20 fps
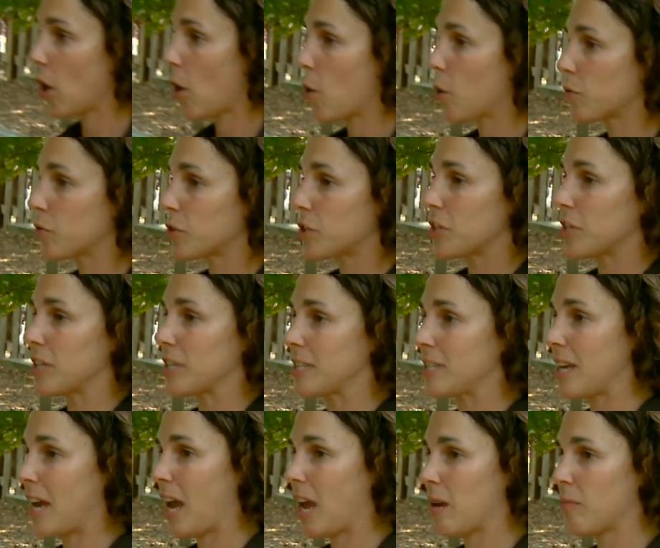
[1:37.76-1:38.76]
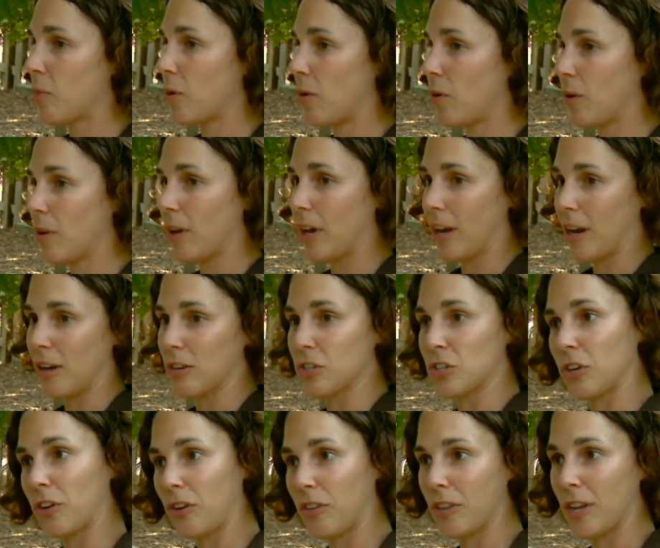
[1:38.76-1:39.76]
go over to the table and I'll
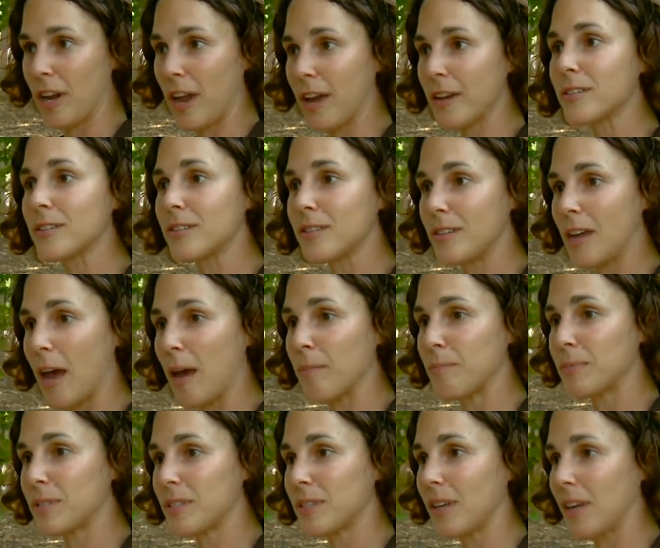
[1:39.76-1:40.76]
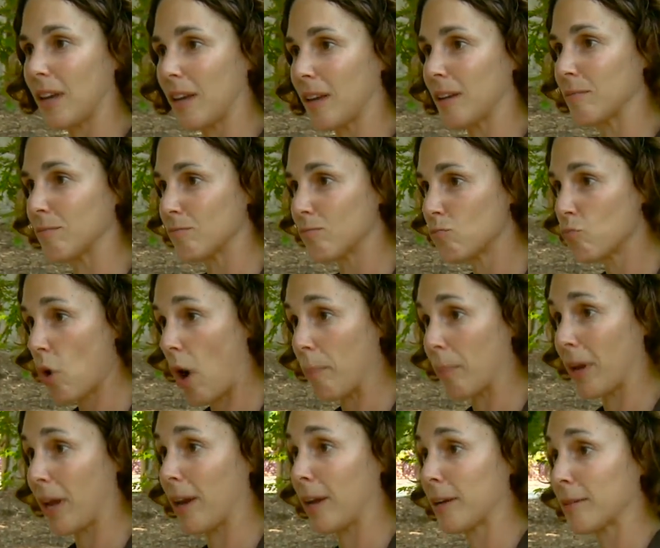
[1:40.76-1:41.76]
show you the next steps in
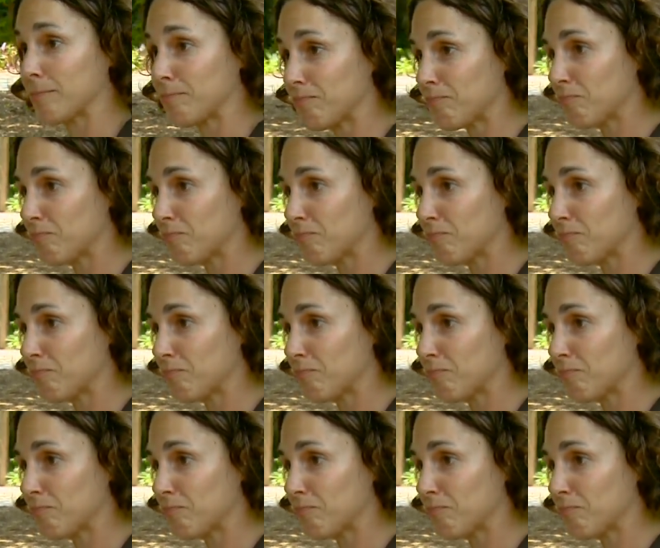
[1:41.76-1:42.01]
propagating.